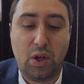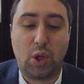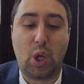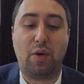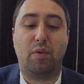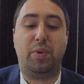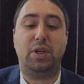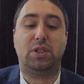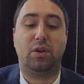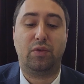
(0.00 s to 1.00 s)
you have a
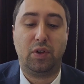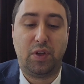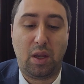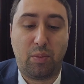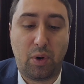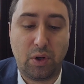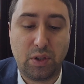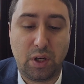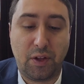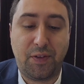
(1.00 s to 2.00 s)
piece of a dead
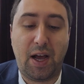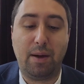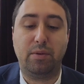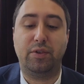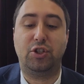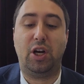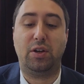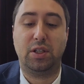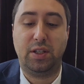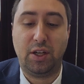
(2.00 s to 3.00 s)
person on top of a
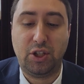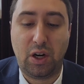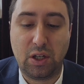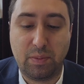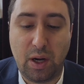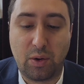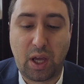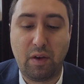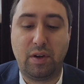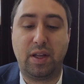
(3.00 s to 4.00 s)
sheretz, a dead sheretz. Mao
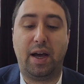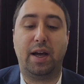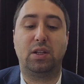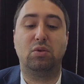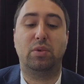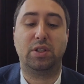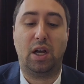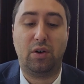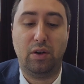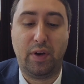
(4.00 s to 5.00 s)
came out the high tumas
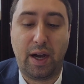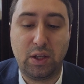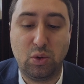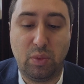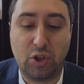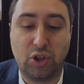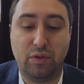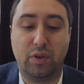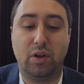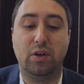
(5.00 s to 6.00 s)
area, a high tumas
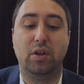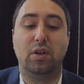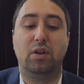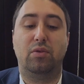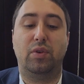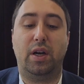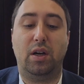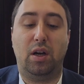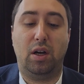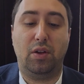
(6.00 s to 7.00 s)
shiva, right?
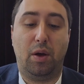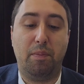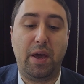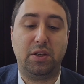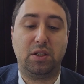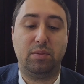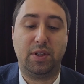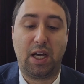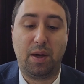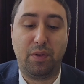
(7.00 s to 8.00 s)
A mace is
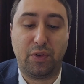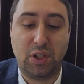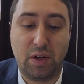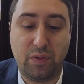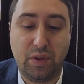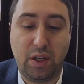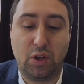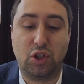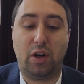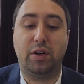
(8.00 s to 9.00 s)
matami for 7 days. A
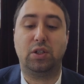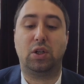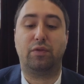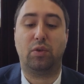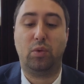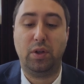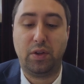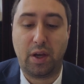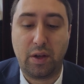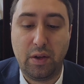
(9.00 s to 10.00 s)
sheretz is only for 1
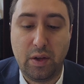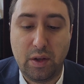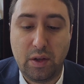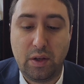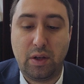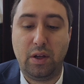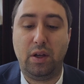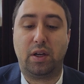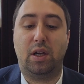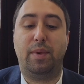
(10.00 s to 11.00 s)
day.
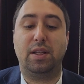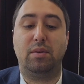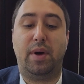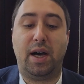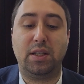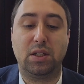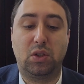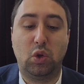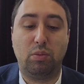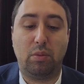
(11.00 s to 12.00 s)
Come on, the machsa
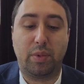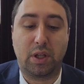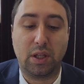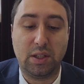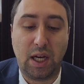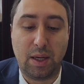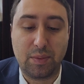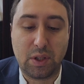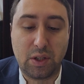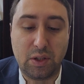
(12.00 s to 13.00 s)
tuma b'kli dam.
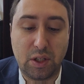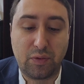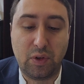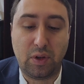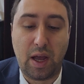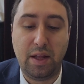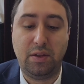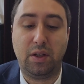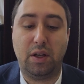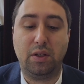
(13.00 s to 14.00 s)
Yeah, they're different
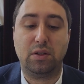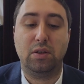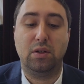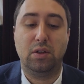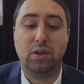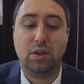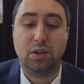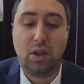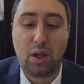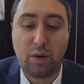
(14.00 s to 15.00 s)
entities,
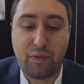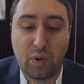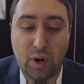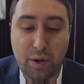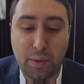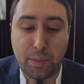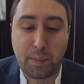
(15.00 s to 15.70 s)
so therefore,